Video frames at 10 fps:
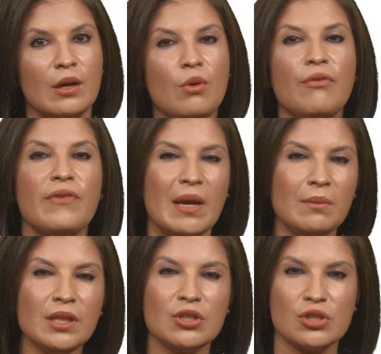Will
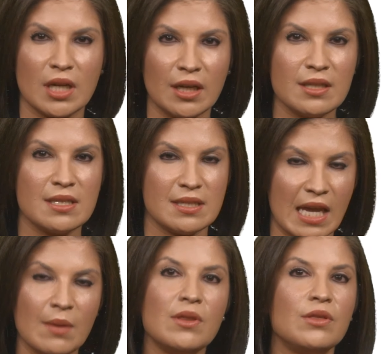families share the
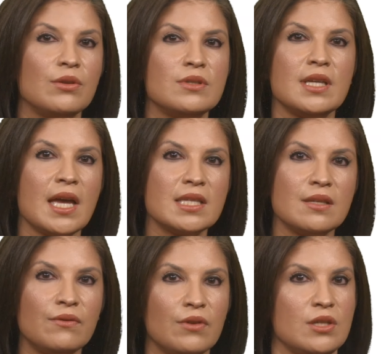same
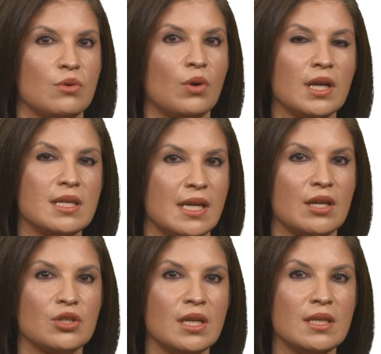enthusiasm for these
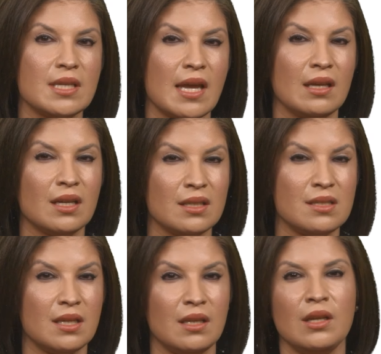organizations and
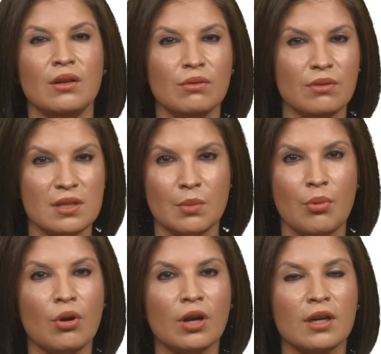continue the
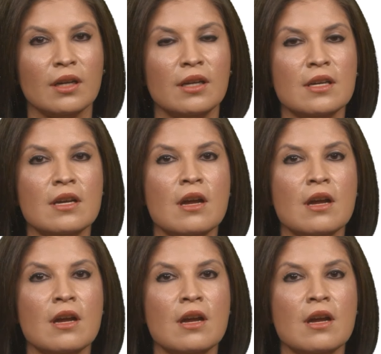support?